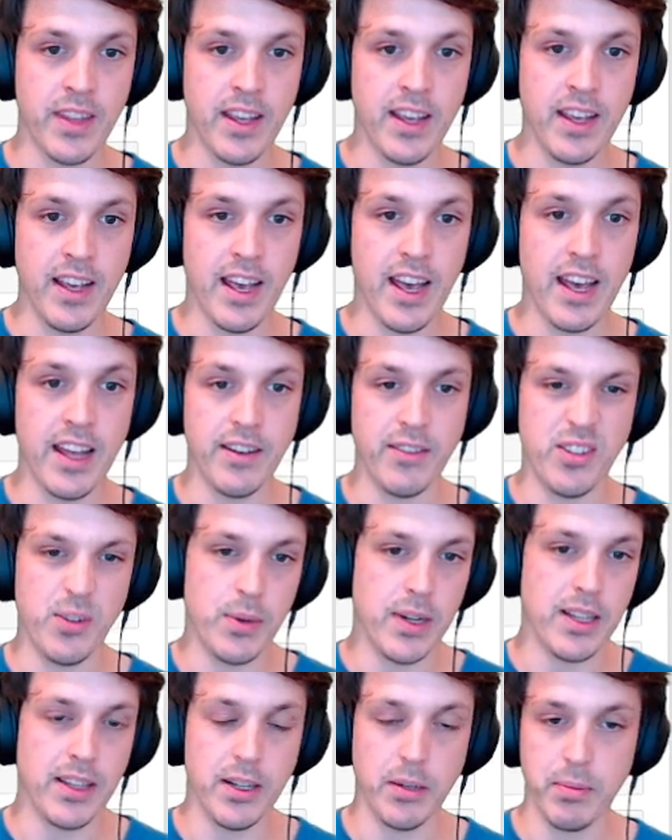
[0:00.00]
and
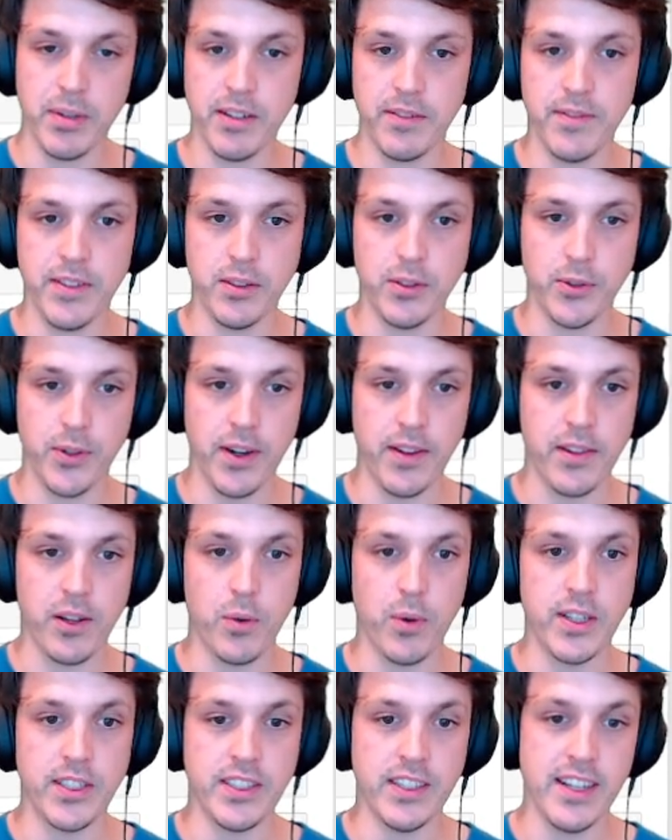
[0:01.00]
doing a little bit of filtering on the
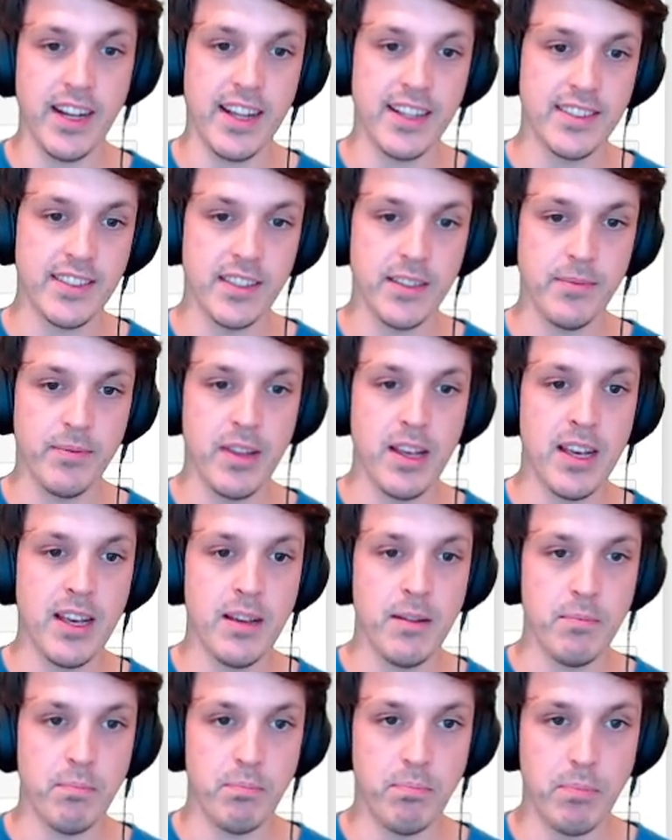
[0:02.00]
question and answer.
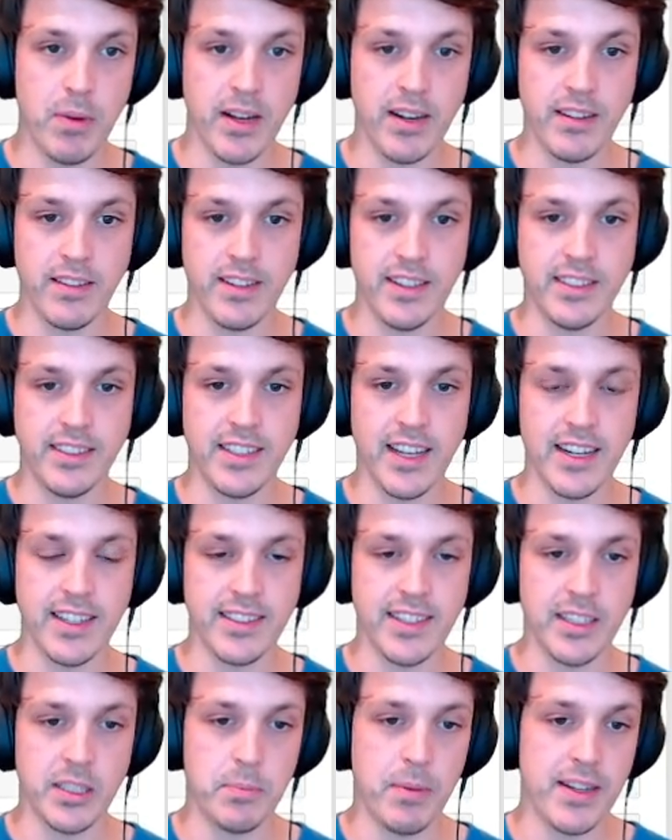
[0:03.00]
But this
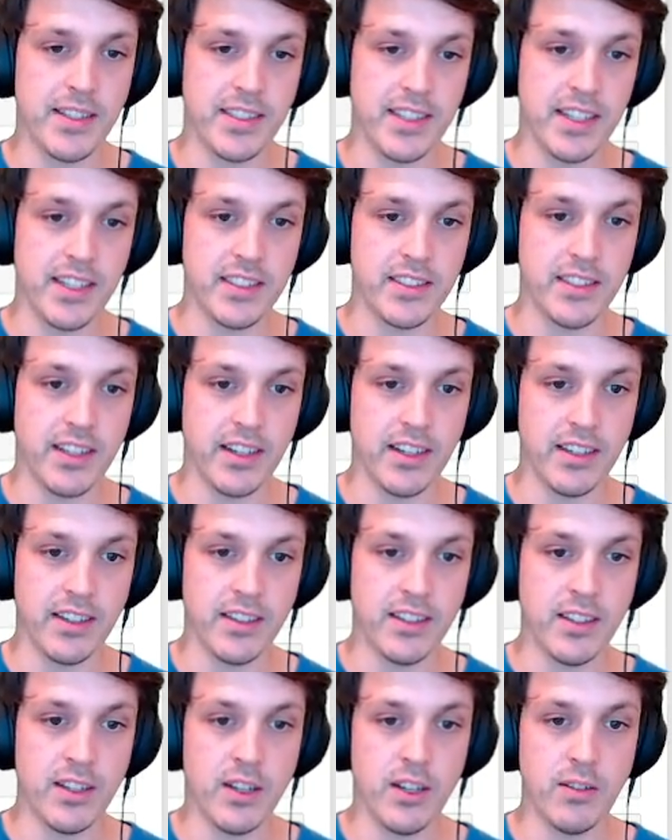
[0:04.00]
dataset is basically just going to
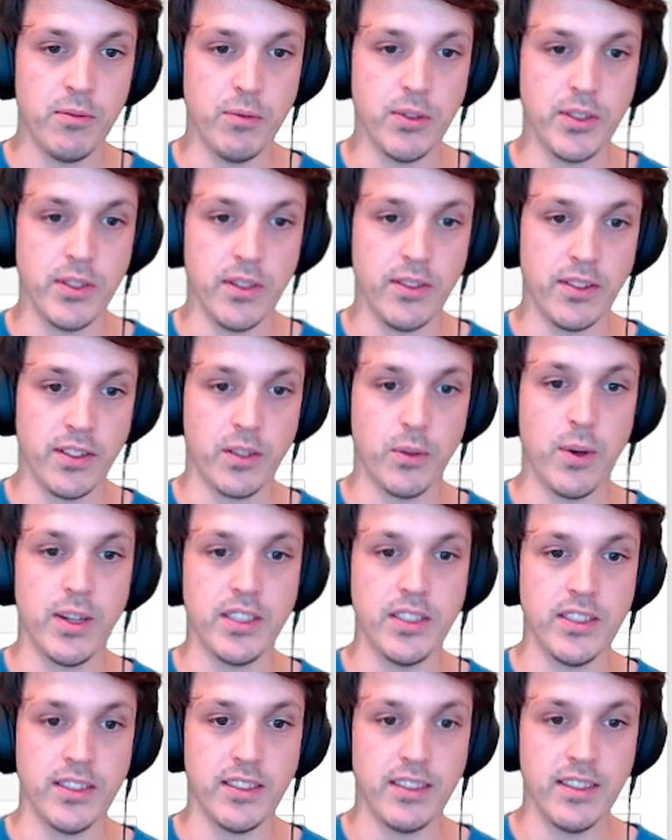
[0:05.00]
return the
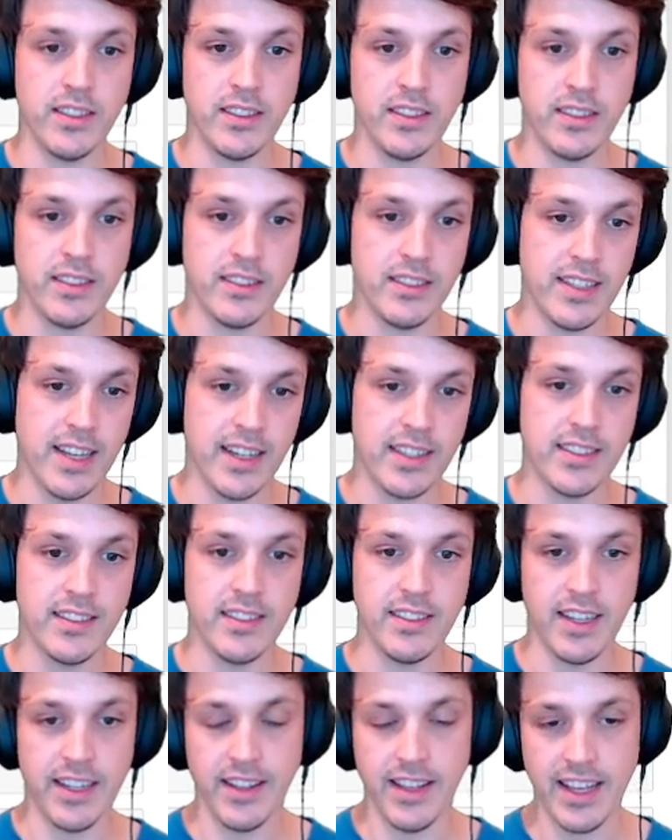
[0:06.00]
question
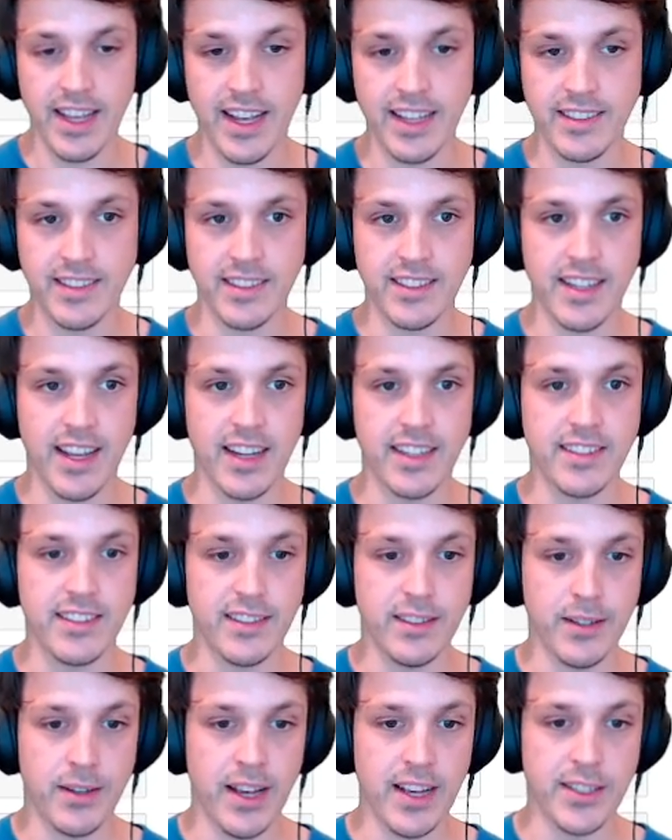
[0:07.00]
text and the answer text
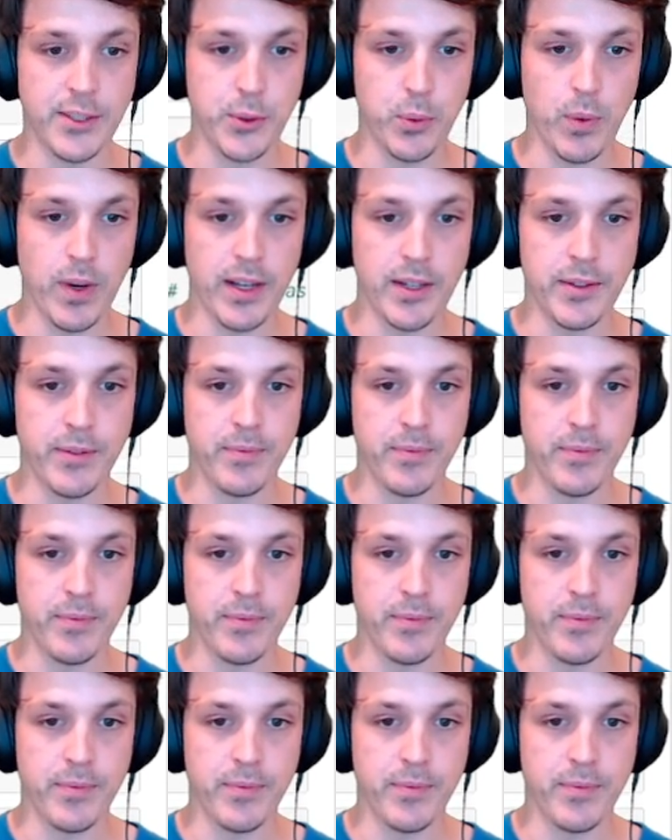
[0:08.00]
as well.